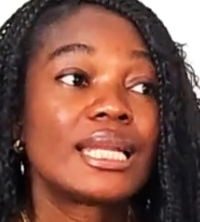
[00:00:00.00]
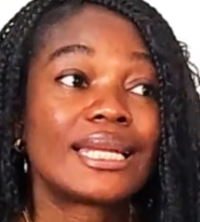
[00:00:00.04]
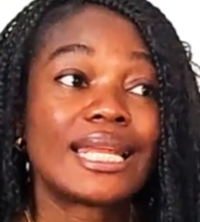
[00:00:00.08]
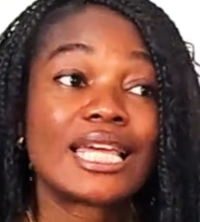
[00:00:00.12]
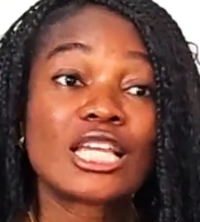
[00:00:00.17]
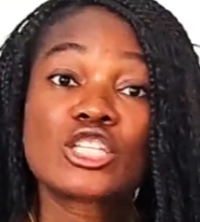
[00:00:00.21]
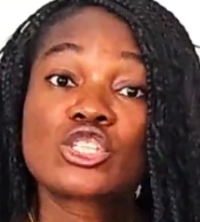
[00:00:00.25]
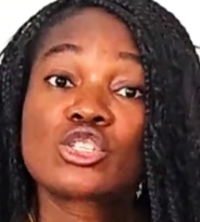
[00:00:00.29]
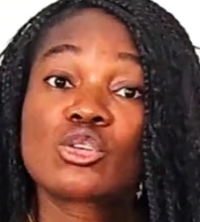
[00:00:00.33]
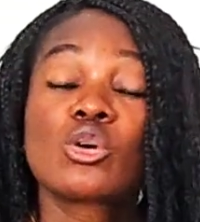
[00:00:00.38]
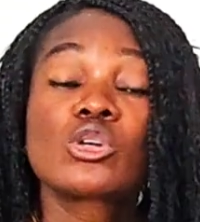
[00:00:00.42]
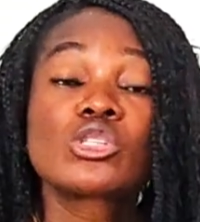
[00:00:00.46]

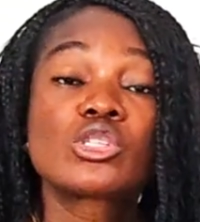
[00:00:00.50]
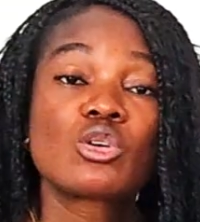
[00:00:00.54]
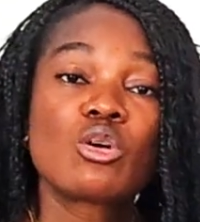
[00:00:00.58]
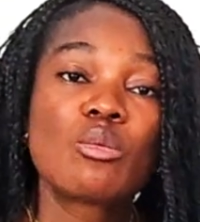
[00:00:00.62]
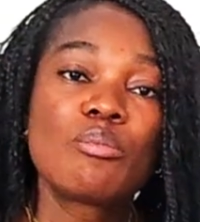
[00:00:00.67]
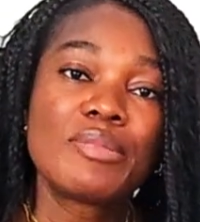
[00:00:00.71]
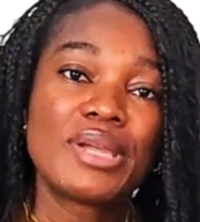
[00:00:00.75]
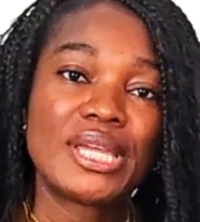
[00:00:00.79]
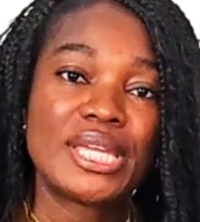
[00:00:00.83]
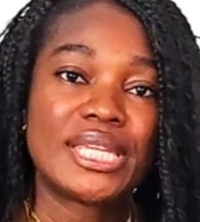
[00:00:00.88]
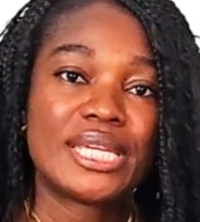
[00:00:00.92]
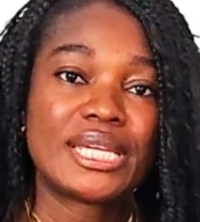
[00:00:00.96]
like social
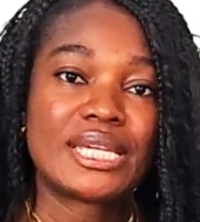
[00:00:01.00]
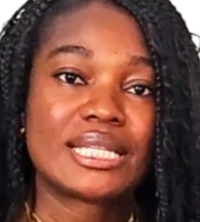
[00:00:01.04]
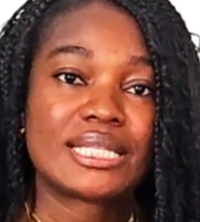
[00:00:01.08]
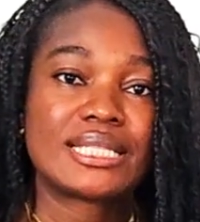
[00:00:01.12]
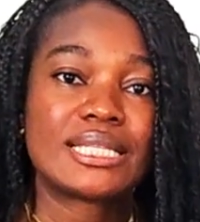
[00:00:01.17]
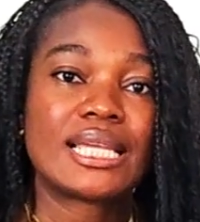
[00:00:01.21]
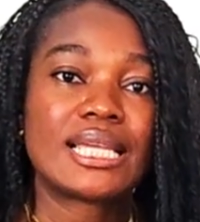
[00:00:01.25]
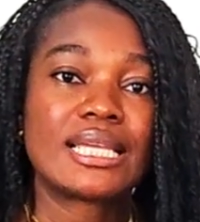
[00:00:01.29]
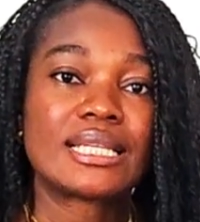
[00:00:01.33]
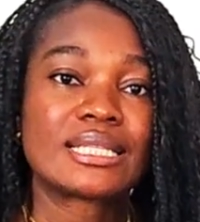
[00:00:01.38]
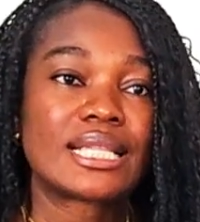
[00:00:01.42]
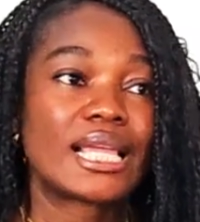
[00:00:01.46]
media
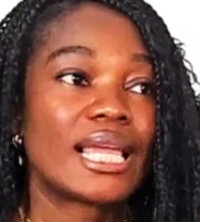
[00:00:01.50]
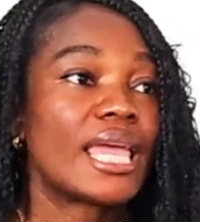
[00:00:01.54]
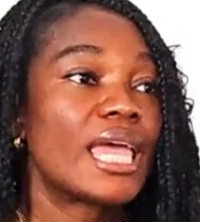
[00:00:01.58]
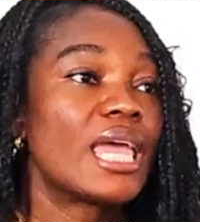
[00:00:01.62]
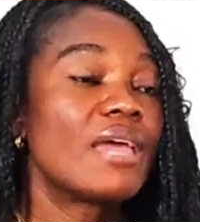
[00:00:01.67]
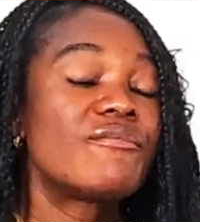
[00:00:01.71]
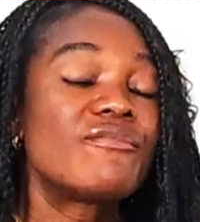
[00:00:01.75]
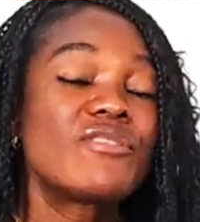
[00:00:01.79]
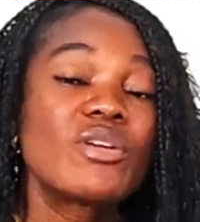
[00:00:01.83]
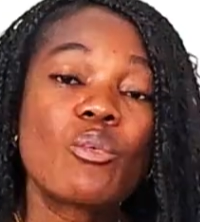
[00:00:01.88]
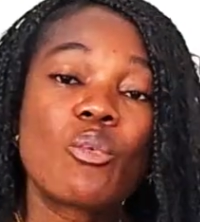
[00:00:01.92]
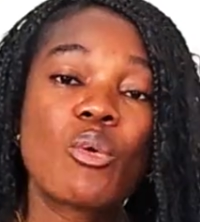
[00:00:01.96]
says, like
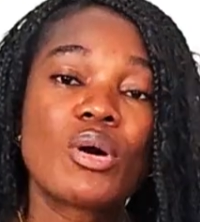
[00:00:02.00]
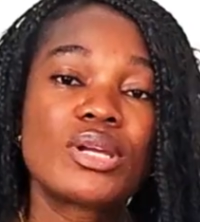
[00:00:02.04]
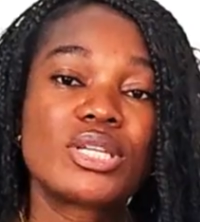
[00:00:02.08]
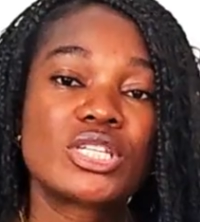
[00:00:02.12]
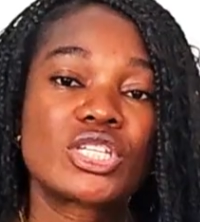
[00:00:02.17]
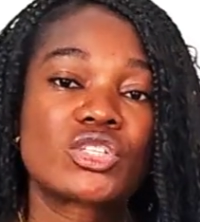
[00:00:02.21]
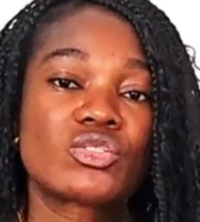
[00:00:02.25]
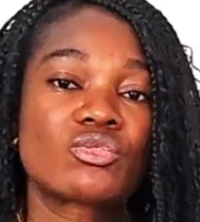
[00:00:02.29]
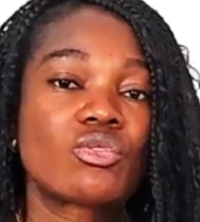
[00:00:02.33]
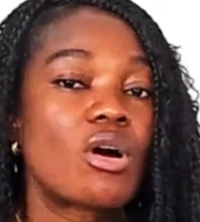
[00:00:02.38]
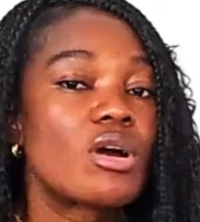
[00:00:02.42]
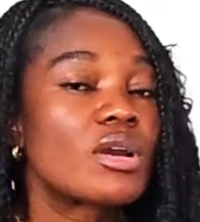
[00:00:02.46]
everyone
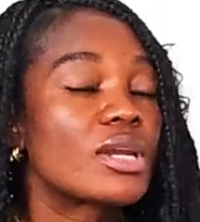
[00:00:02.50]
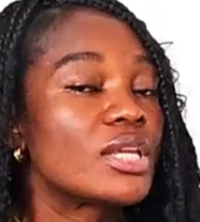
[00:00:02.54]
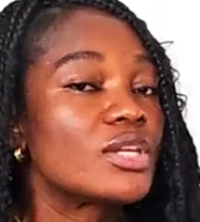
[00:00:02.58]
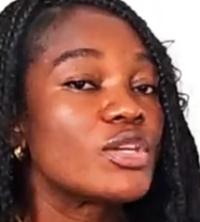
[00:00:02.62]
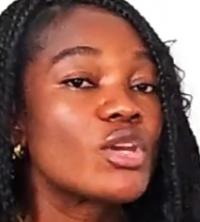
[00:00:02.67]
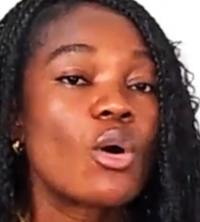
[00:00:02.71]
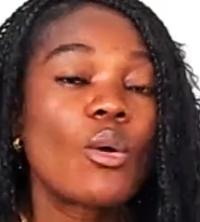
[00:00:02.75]
is struggling.